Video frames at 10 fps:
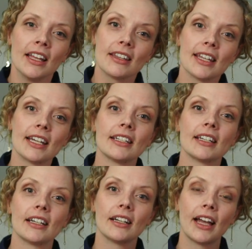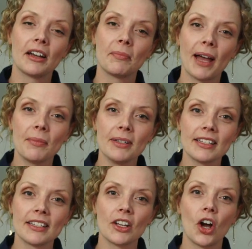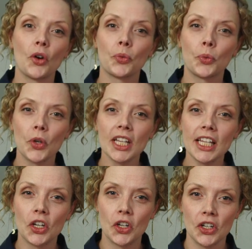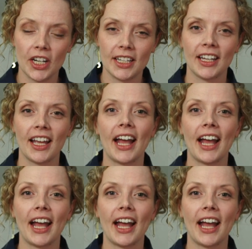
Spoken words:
that Anabaptists are really good